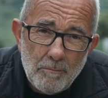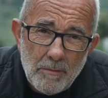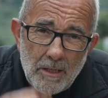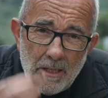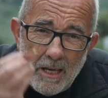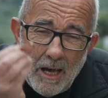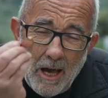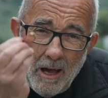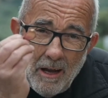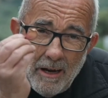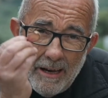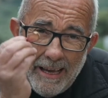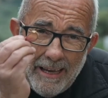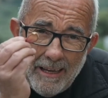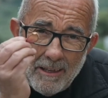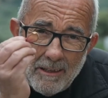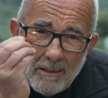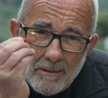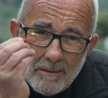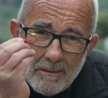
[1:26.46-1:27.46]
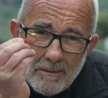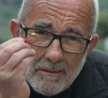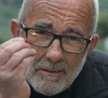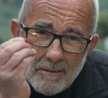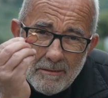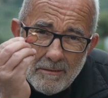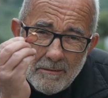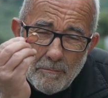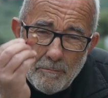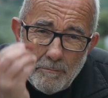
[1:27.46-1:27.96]
garlic,
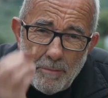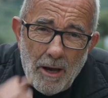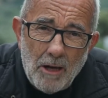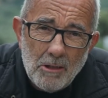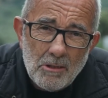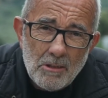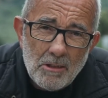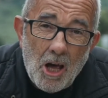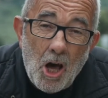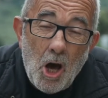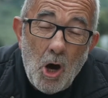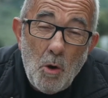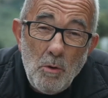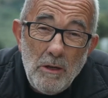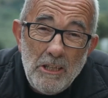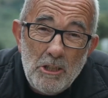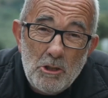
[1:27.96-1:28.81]
part of the holy